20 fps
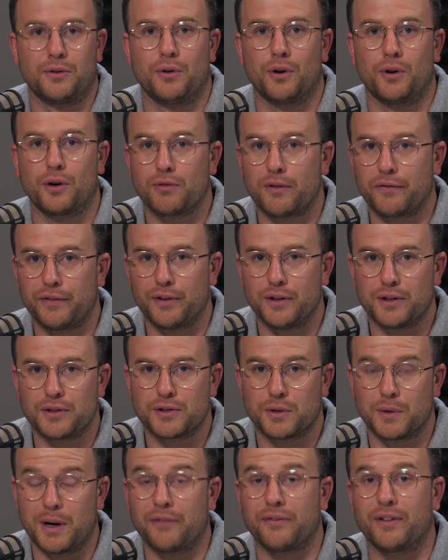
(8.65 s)
or refer
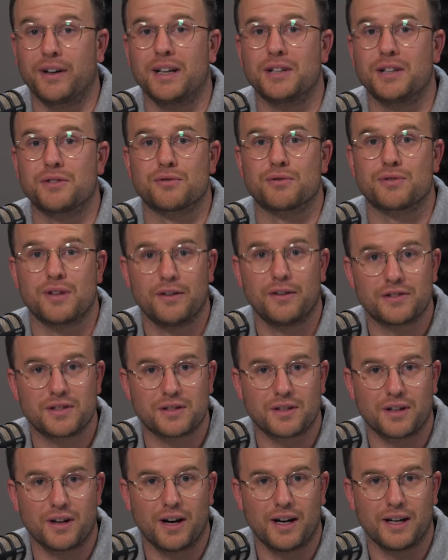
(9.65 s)
to our financial
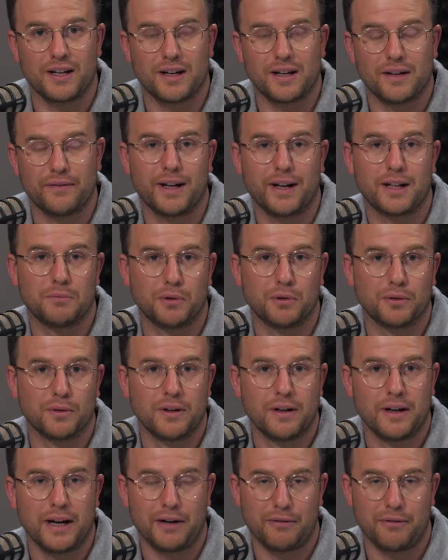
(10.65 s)
services guide available